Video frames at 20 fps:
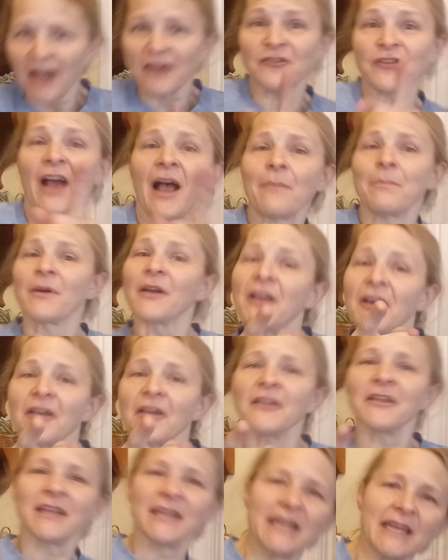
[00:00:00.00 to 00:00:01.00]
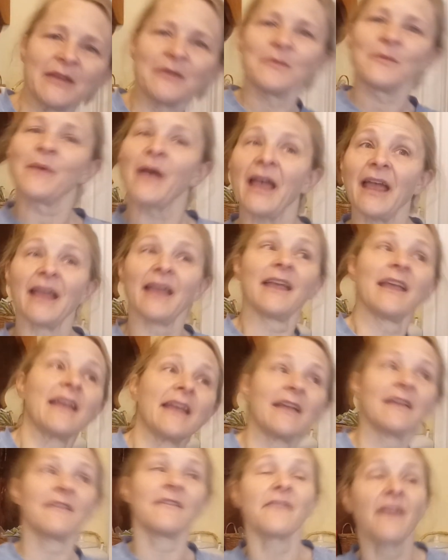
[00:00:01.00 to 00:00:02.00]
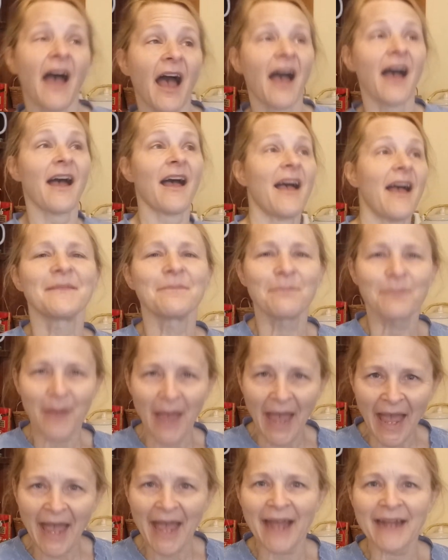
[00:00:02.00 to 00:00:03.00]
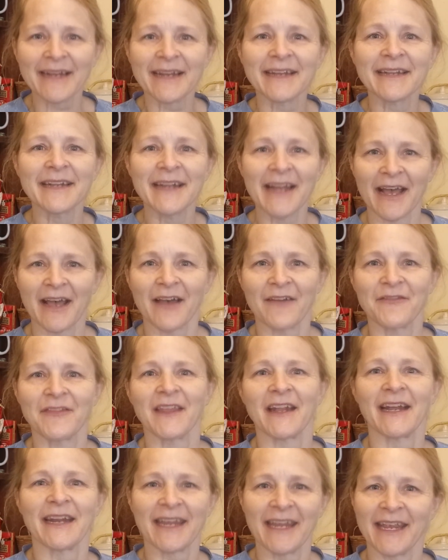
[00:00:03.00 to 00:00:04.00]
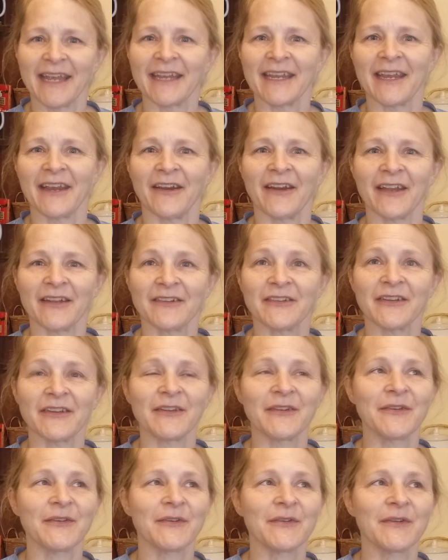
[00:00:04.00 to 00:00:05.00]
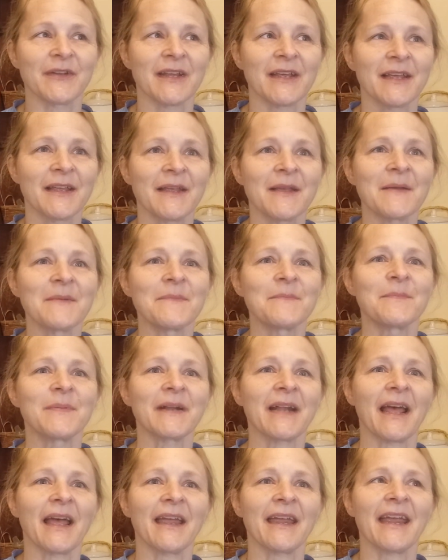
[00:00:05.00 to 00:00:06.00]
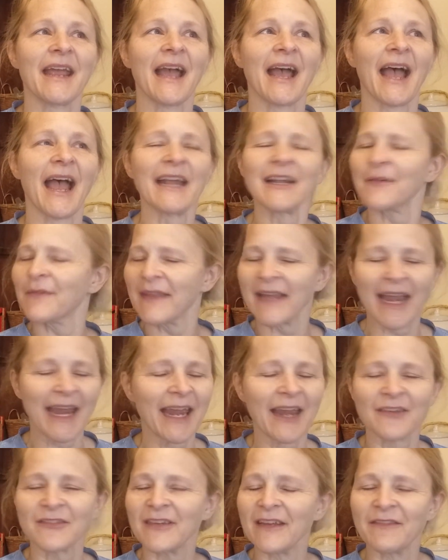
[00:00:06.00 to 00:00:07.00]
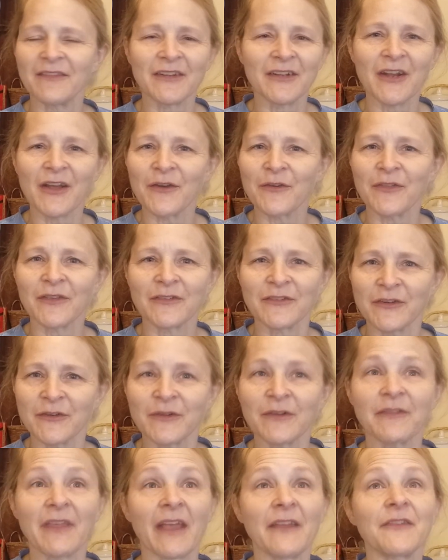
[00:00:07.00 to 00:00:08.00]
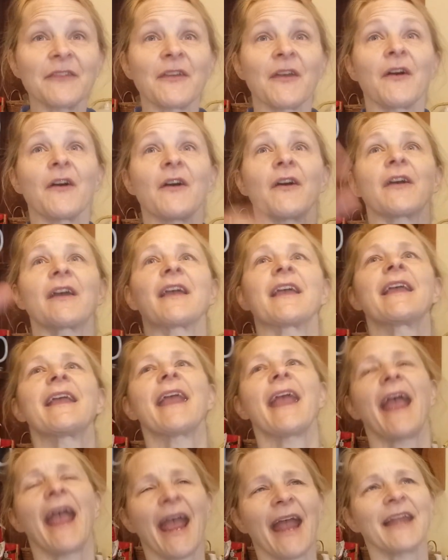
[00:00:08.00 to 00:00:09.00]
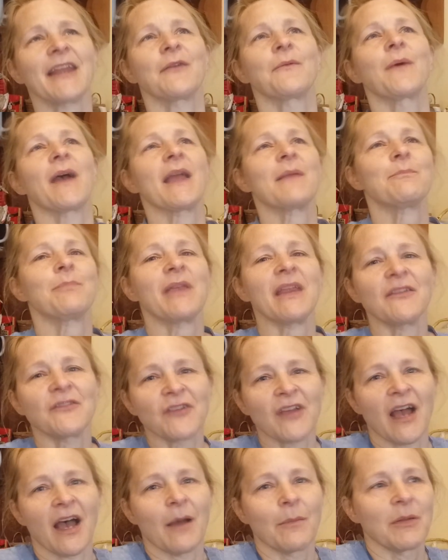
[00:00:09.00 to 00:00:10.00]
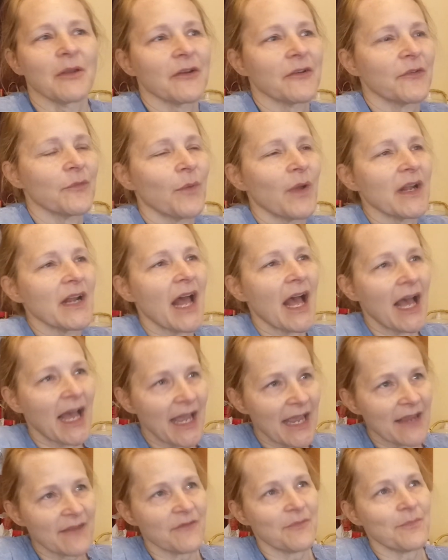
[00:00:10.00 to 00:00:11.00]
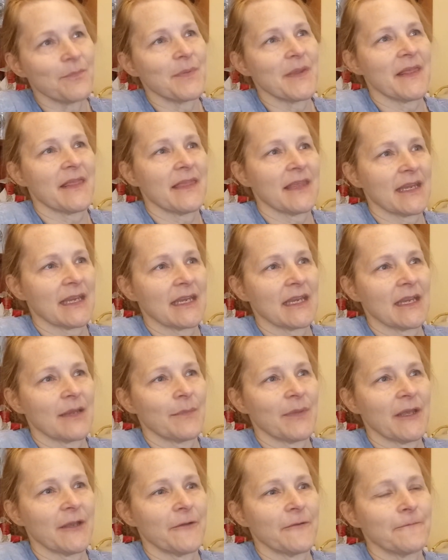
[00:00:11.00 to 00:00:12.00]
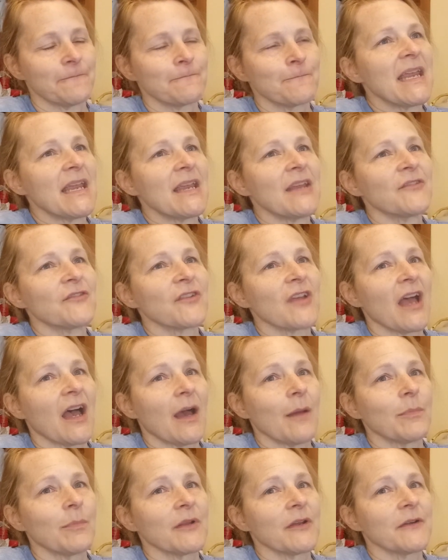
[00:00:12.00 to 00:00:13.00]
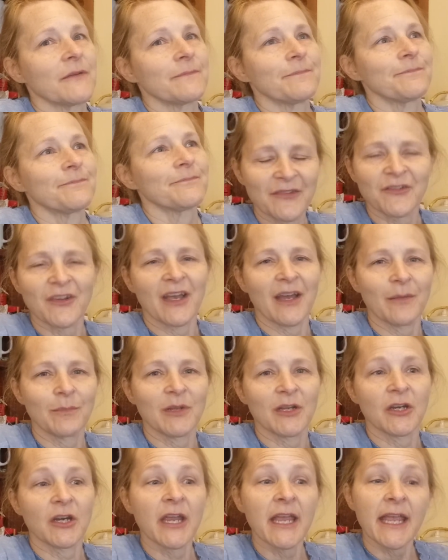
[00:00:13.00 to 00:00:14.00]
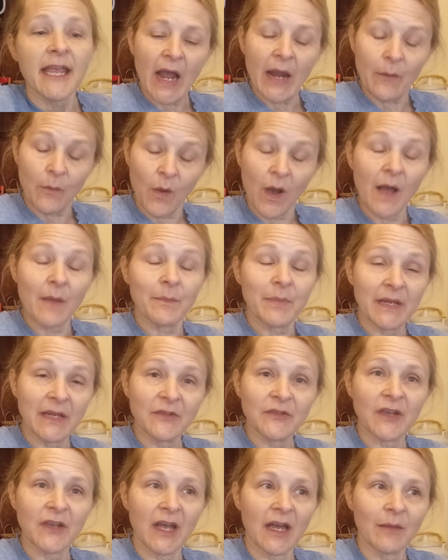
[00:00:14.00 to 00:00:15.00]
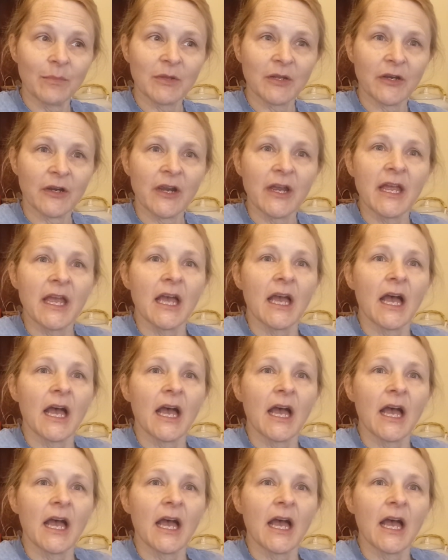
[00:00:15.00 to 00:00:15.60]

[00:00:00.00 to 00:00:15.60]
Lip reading: A tropical heat wave. It's bad enough that I can't carry a tune, but I don't think I actually even know the tune of that song. Anyway, peach cobbler is what I've been thinking about. Peach cobbler. Peach cobbler. I want peach cobbler.